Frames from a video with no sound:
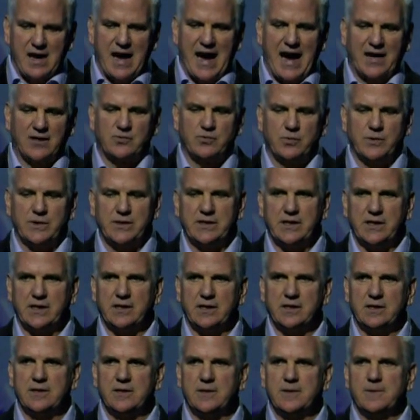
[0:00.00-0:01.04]
as we
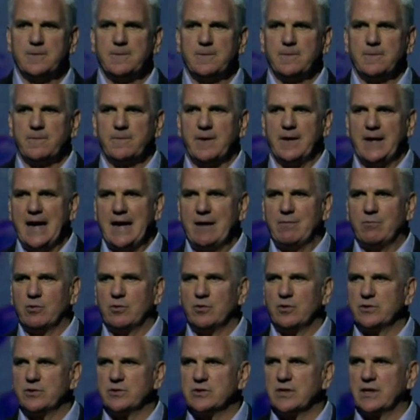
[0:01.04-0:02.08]
did the
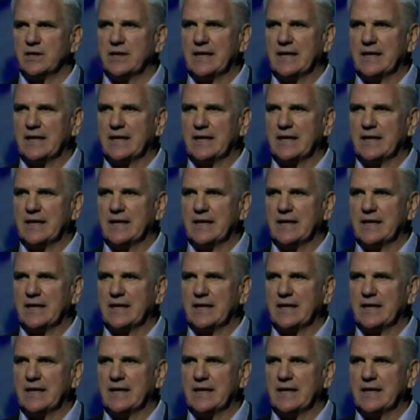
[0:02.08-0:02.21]
neighborhoods.